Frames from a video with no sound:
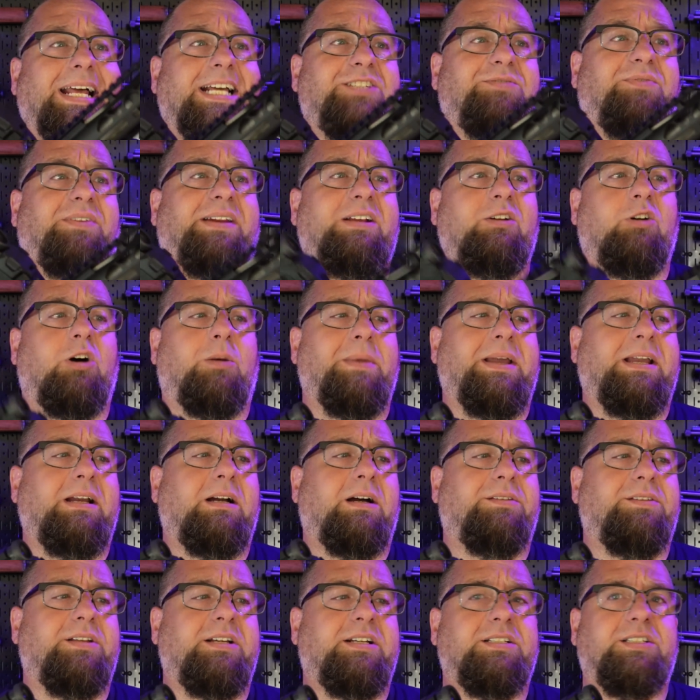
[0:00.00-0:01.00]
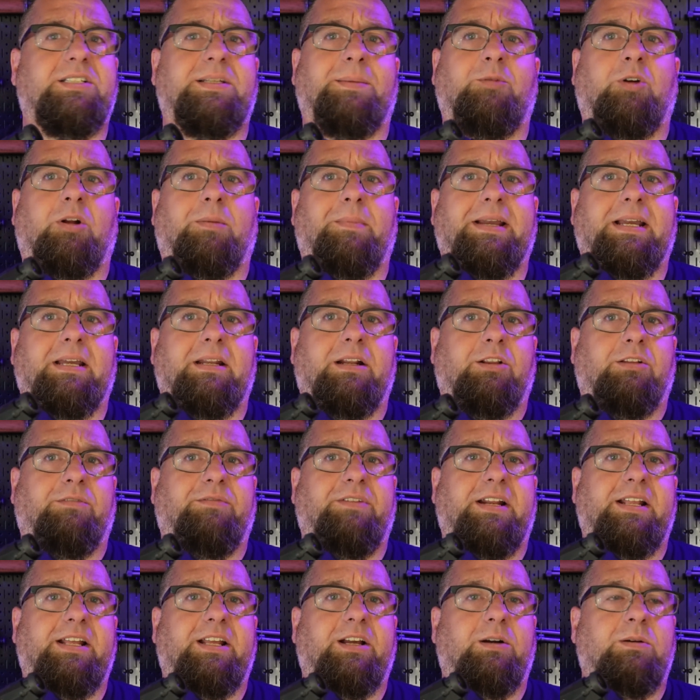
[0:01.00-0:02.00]
last video I'll make on this. I'm going to make another
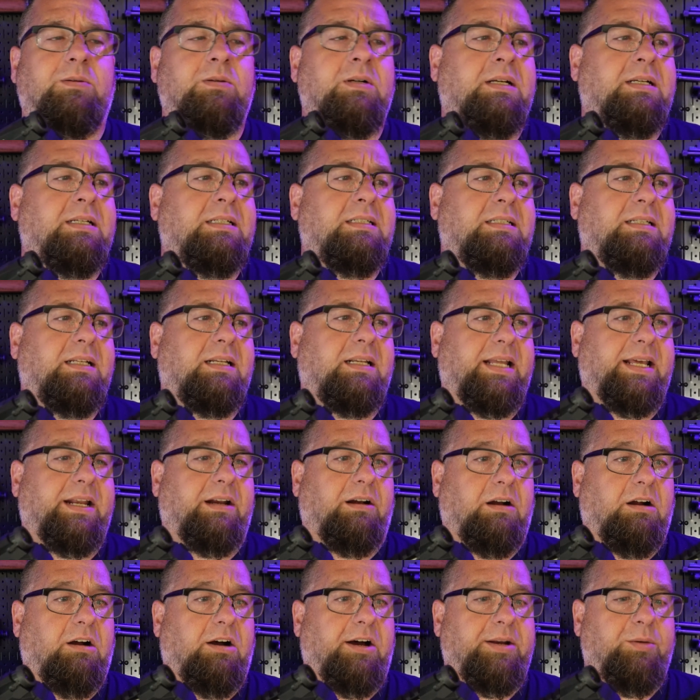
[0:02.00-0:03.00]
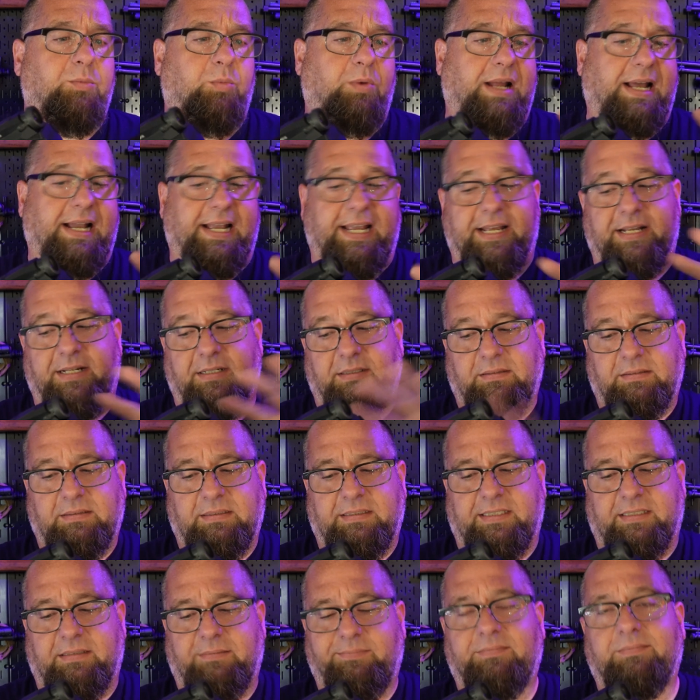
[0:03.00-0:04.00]
video later on when I get
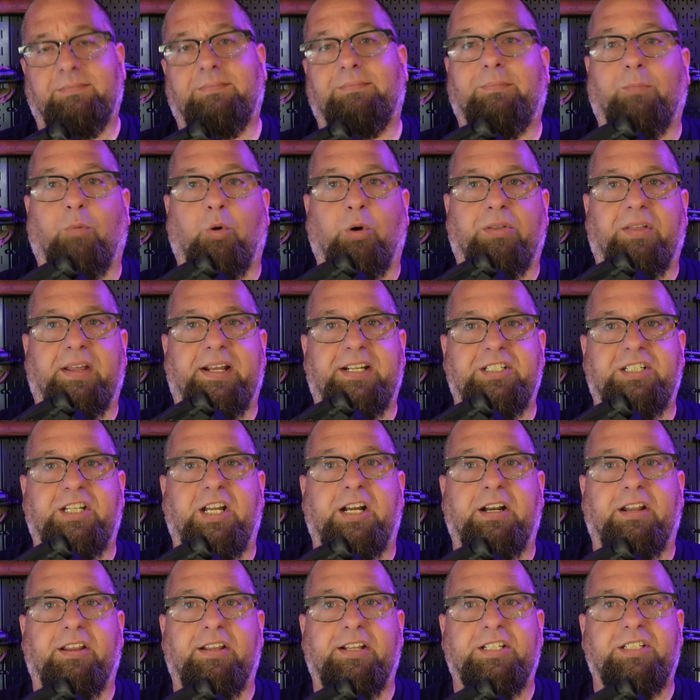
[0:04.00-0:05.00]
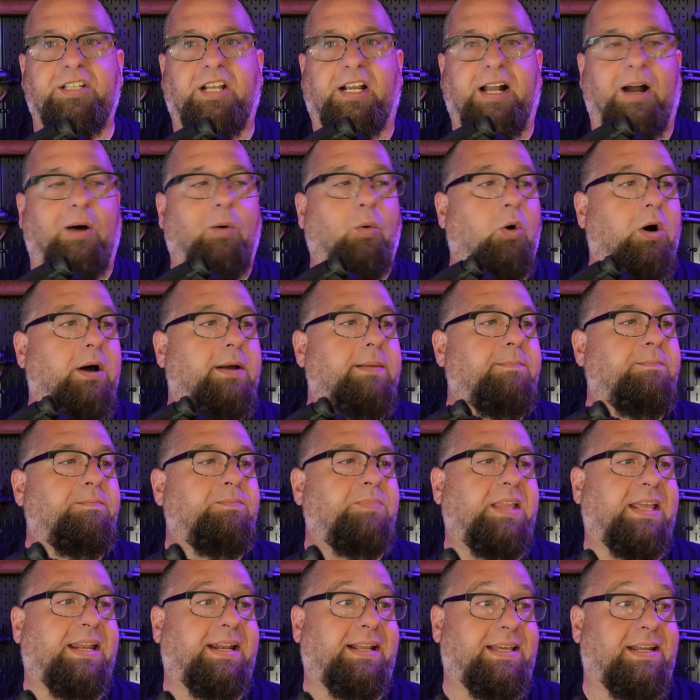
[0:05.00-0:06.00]
more things done to this like I want
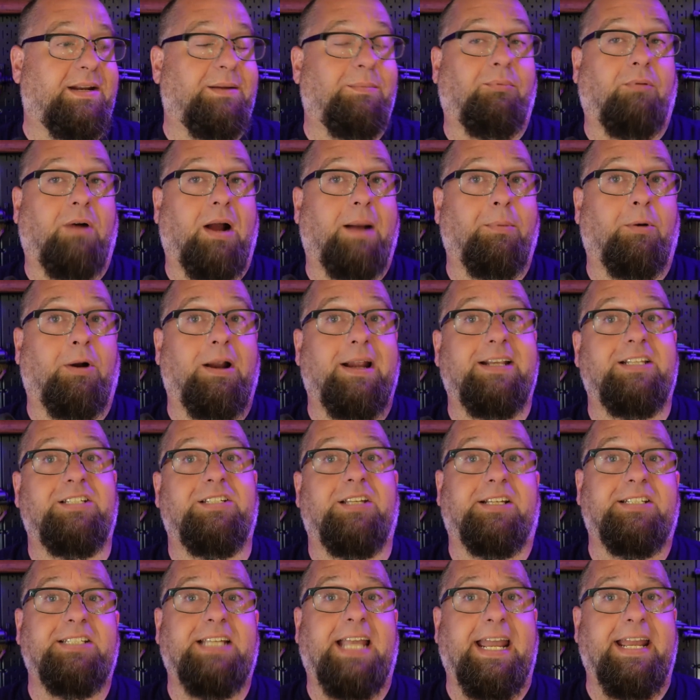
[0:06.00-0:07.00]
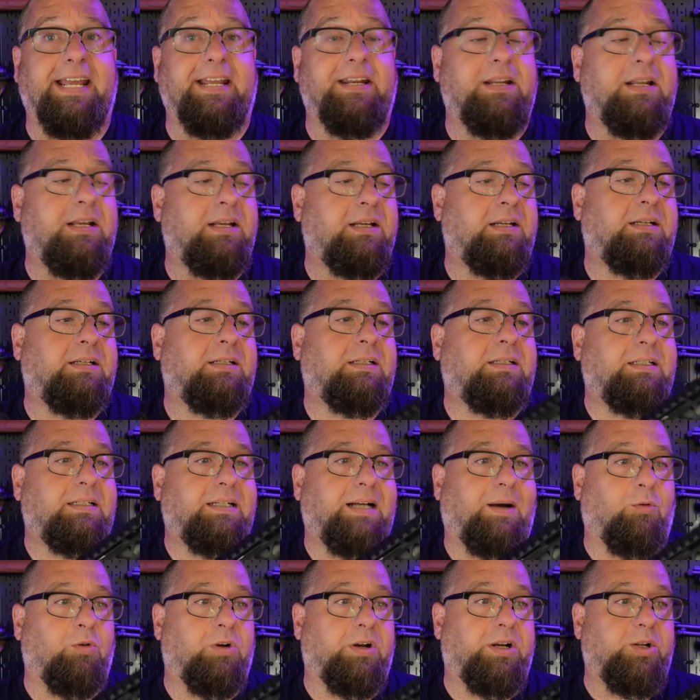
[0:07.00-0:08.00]
and to get a proper 8.6 can.
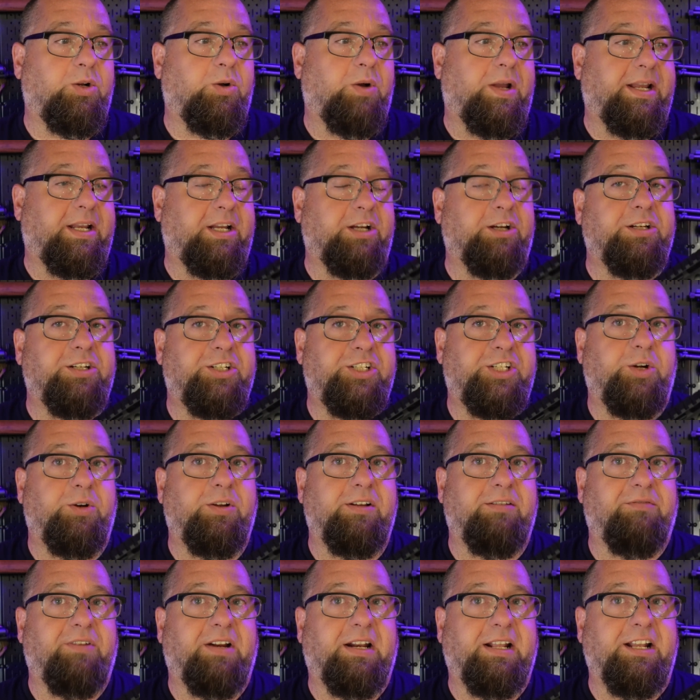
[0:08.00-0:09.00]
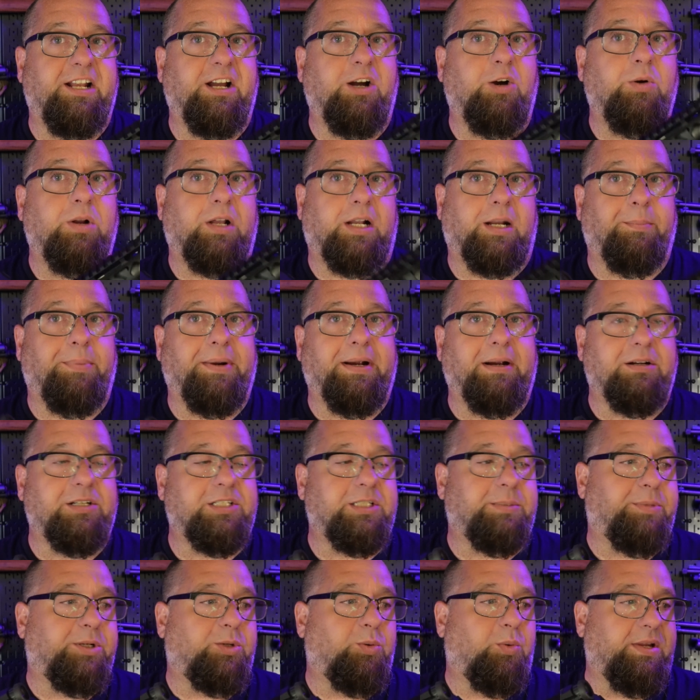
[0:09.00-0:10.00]
I want to do a good shooting video and a
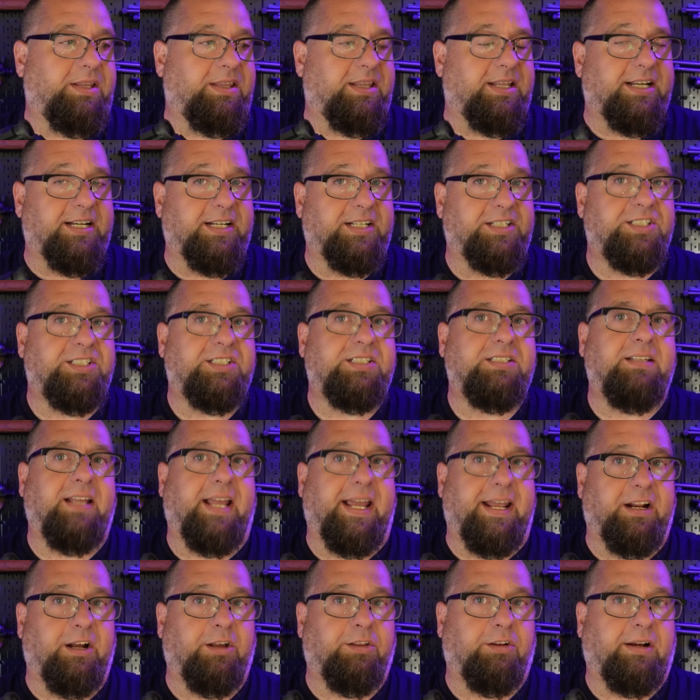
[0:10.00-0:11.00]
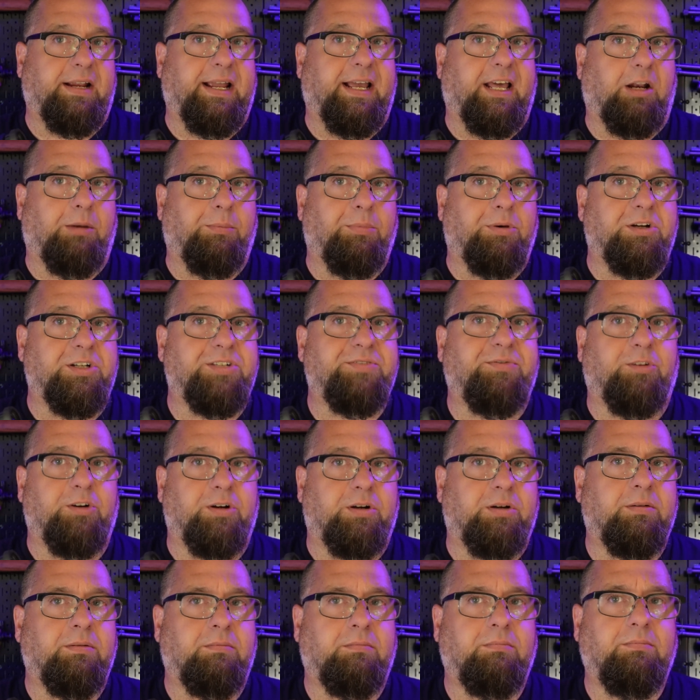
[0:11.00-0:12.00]
comparison between this and other calibers
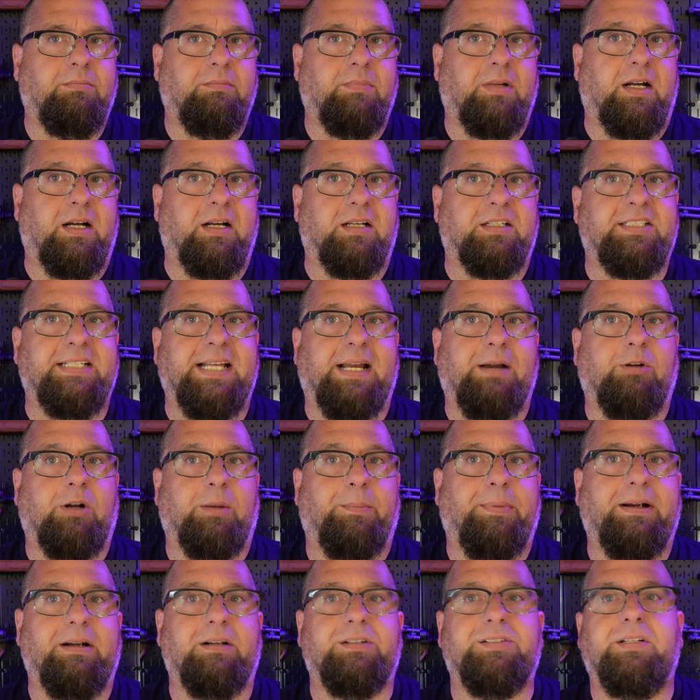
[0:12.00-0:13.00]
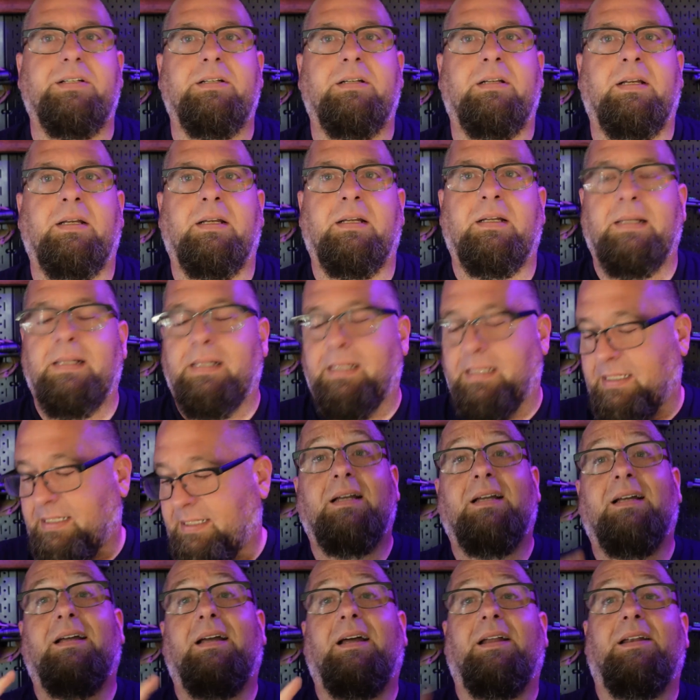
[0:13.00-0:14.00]
for sound comparison.
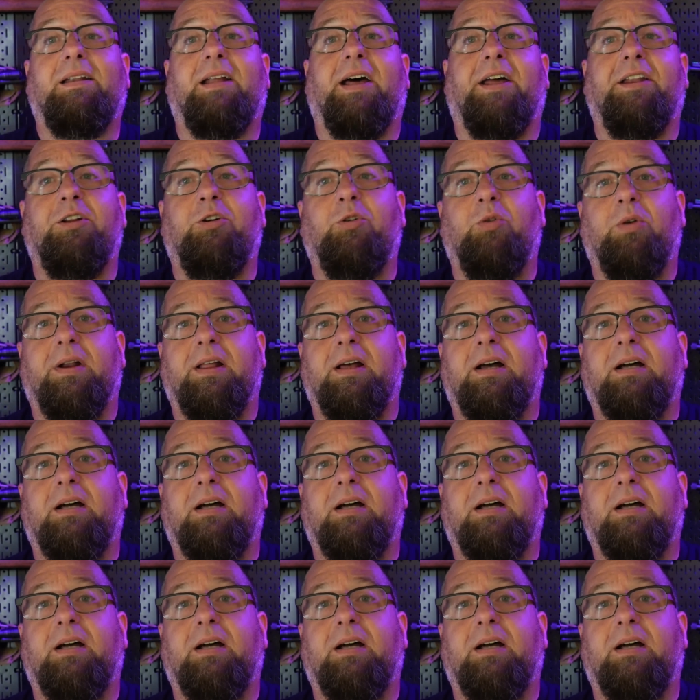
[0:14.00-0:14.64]
Now I do want